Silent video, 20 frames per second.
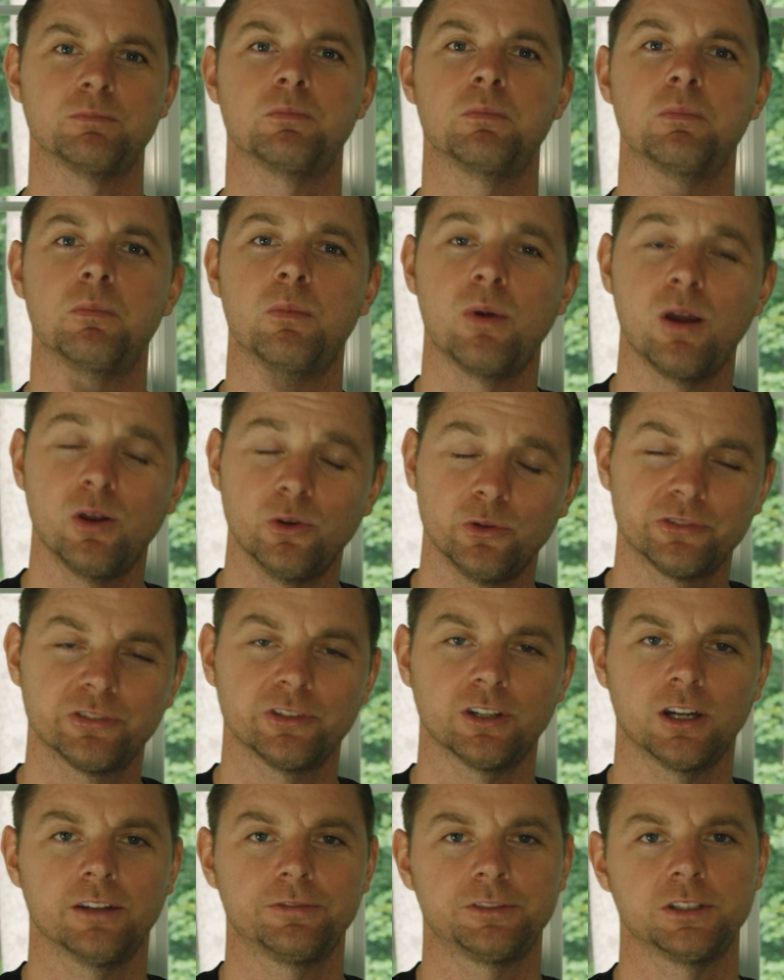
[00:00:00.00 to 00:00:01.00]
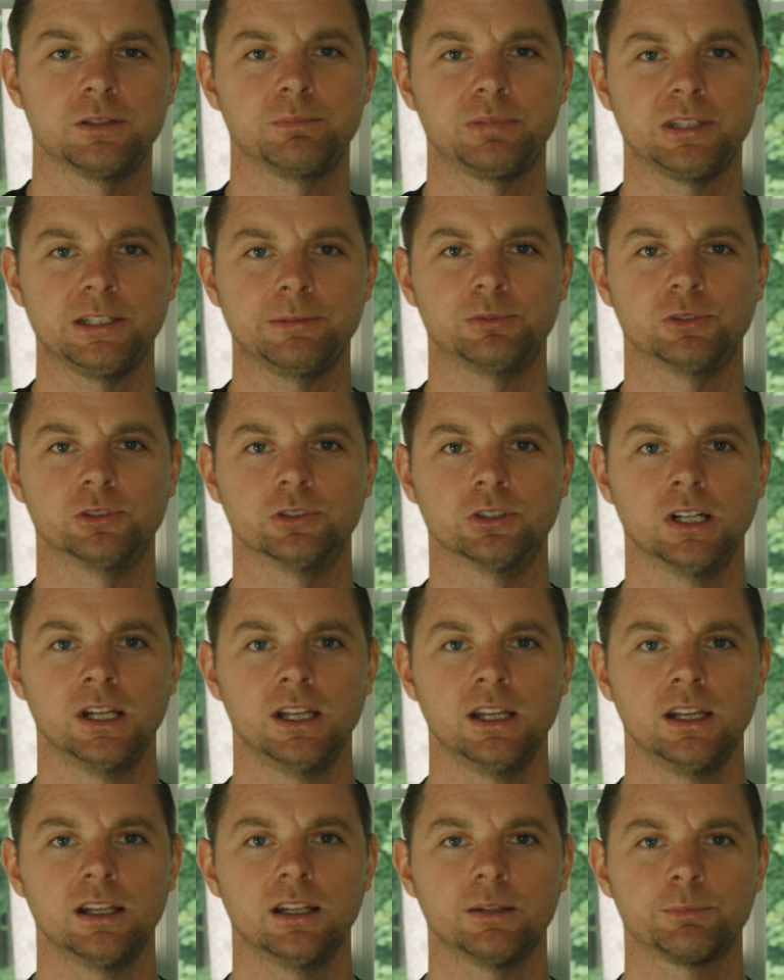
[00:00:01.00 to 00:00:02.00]
Most often people
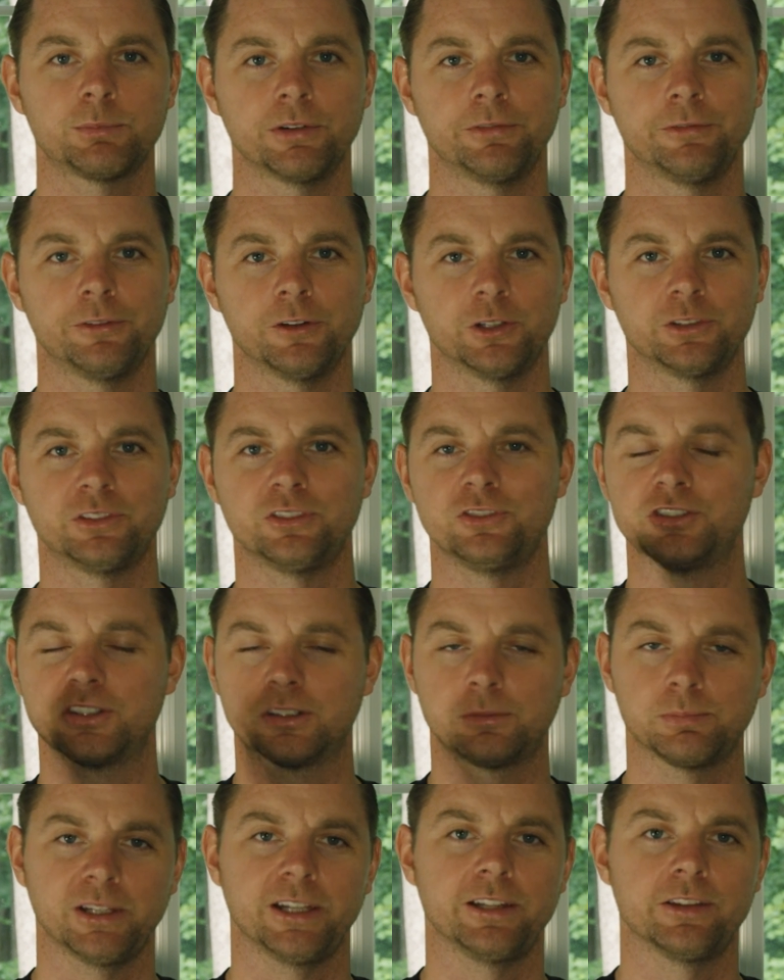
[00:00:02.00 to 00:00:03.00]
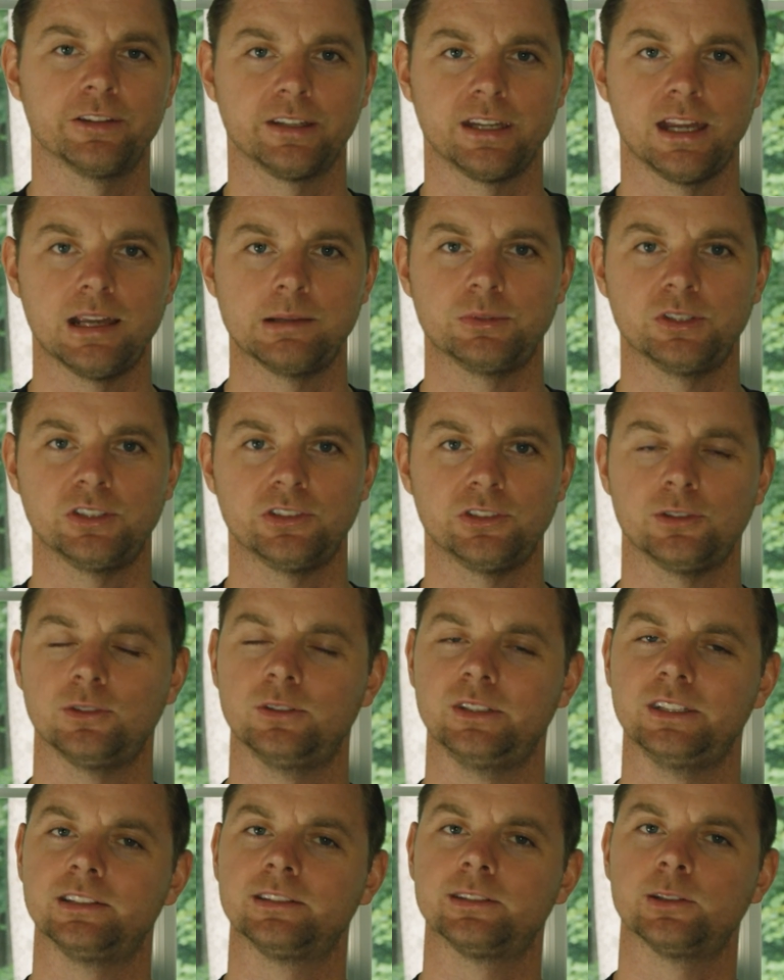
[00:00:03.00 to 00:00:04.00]
preferred to just play their games in 2D.